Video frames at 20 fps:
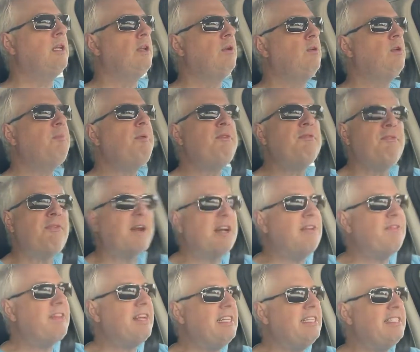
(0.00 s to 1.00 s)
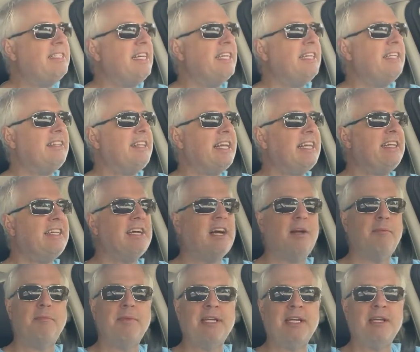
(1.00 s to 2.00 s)
Wouldn't it be funny if they did it and they
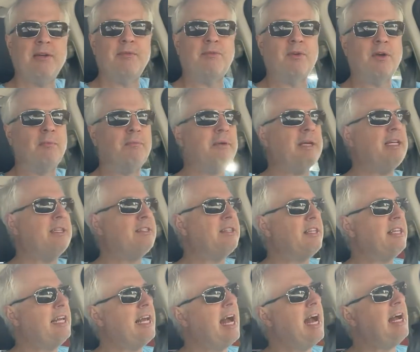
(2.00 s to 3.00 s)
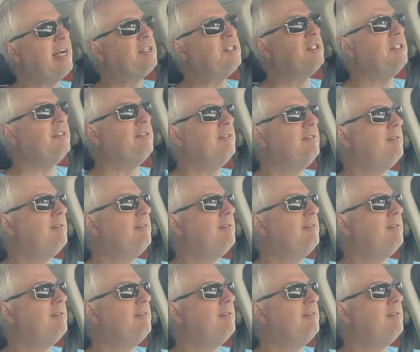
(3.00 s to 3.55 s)
cut me in for a piece of the action?